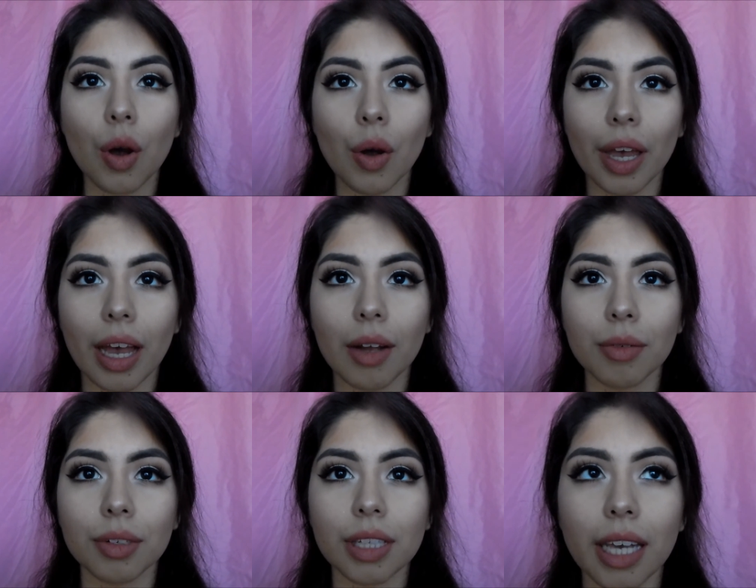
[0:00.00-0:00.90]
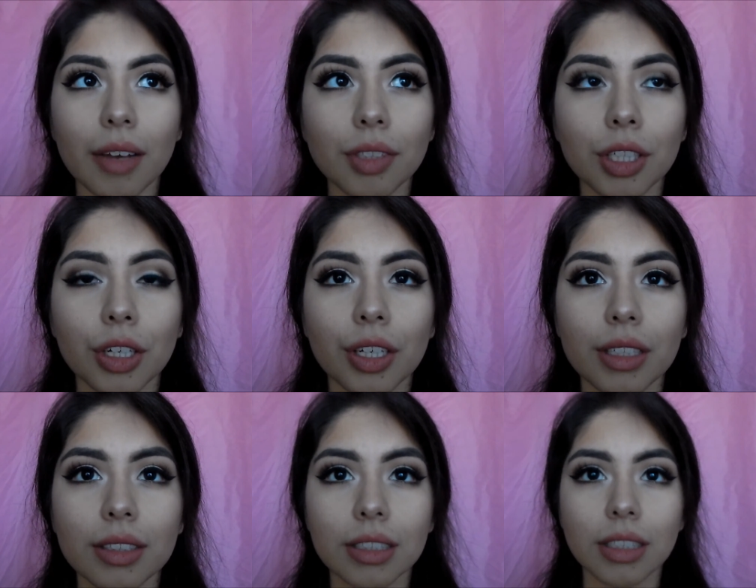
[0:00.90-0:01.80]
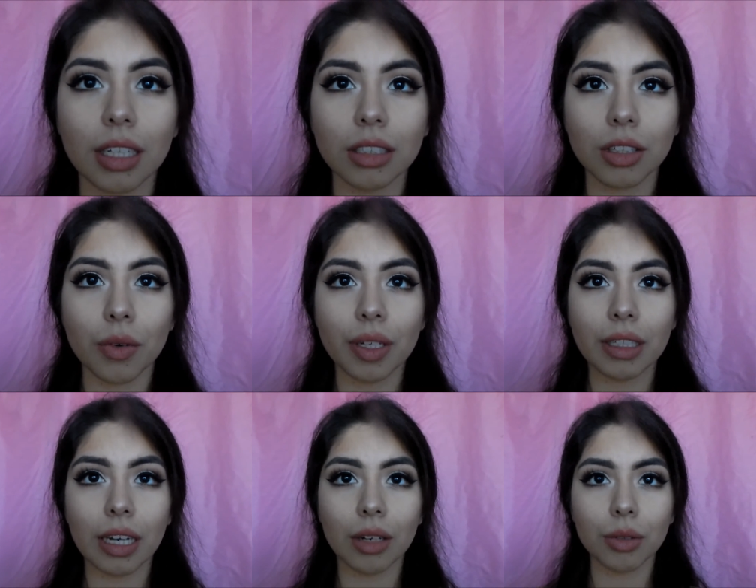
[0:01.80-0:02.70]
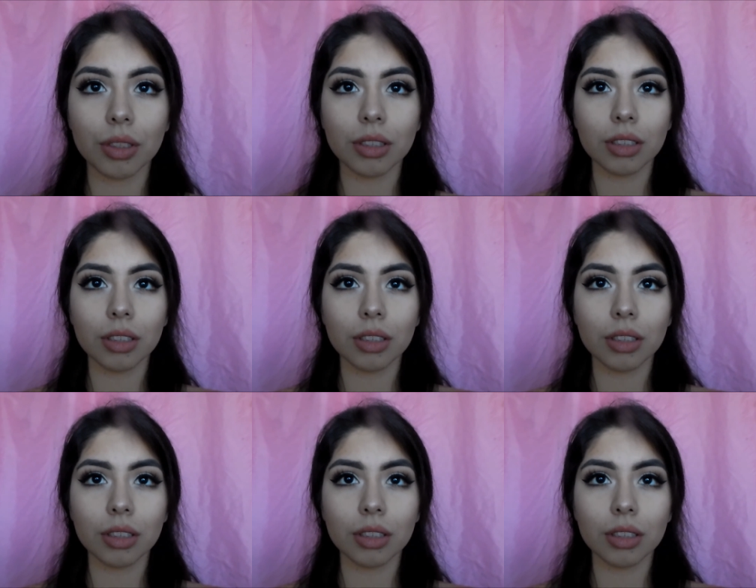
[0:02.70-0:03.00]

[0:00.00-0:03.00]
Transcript: Okay, I really have to hurry because the sun is going down.